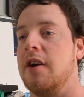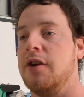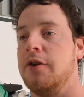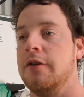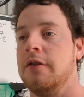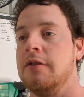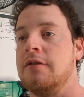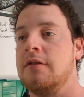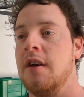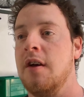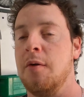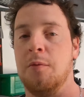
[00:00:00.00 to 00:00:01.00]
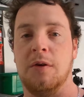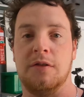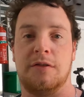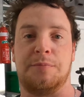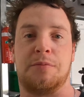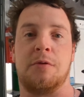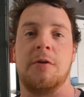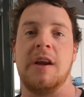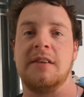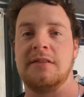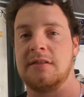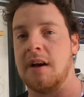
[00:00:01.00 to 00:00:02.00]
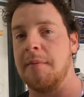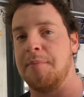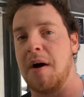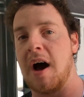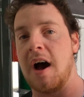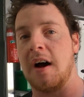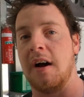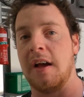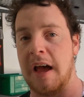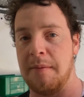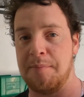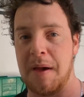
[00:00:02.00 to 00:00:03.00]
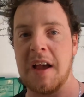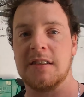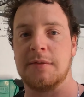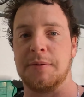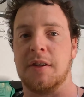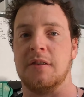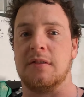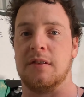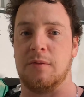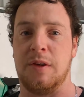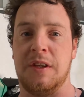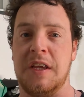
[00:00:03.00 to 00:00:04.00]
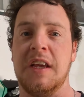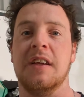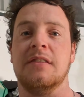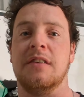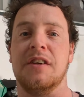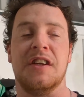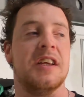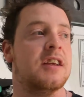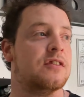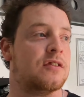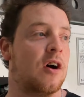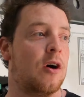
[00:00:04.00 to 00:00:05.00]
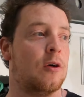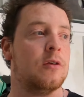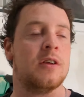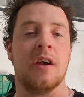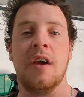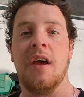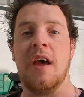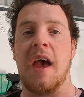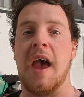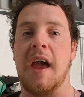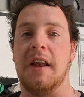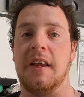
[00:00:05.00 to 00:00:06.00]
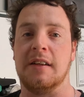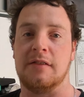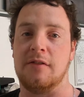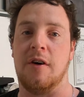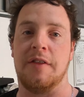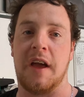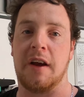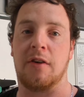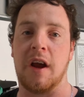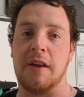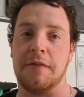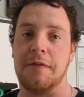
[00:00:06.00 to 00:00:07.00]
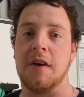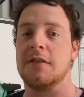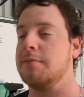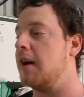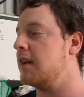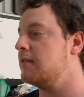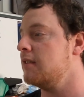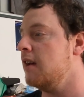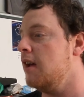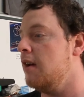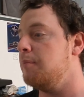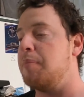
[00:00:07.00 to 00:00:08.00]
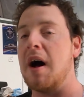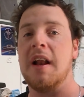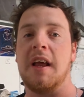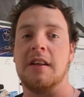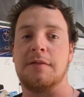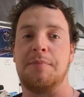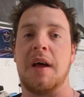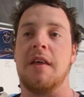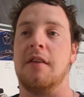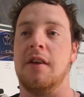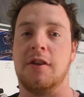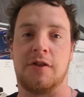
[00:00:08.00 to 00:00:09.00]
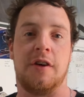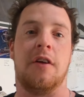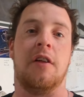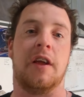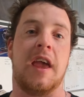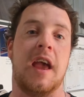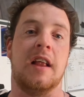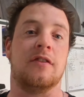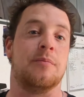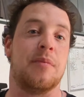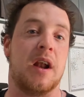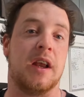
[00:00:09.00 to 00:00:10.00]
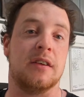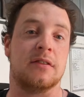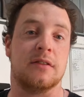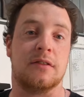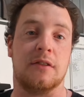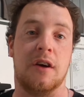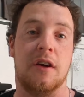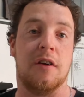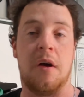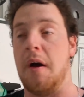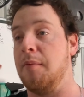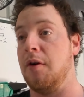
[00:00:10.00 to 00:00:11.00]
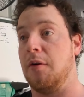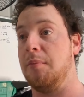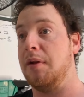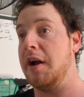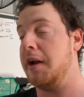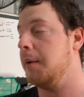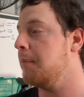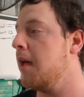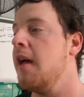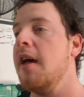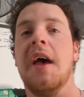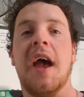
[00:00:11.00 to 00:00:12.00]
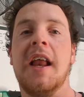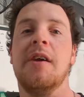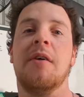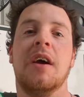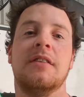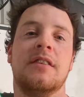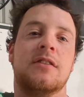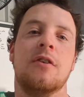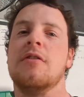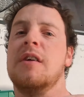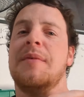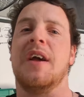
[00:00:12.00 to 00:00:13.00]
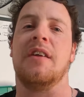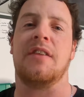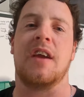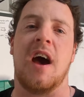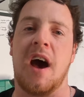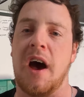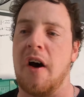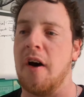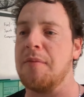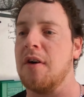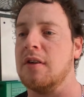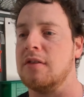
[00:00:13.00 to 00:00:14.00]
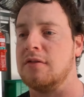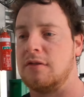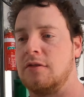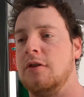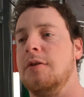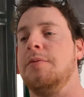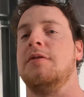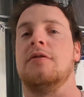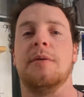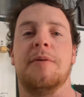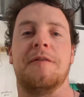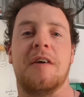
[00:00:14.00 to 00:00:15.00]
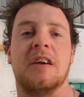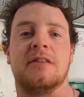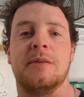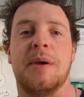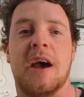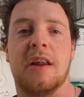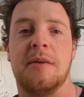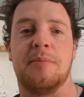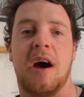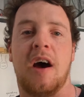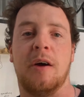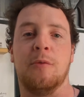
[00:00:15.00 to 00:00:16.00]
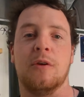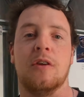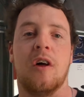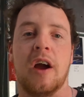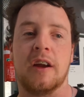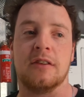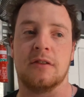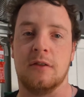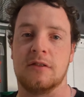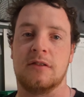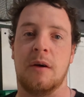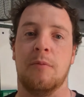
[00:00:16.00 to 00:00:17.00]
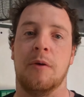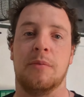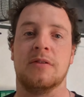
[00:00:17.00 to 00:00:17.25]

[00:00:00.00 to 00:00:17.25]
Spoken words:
that I used was pretty subpar at best because it's years and years old and it's not that great in the first place, but it's better than the $2 cans from Bunnings, so I'm not complaining. Anyways, it's all gonna be under the car. I'm not super fussed about it, but I would like it to look somewhat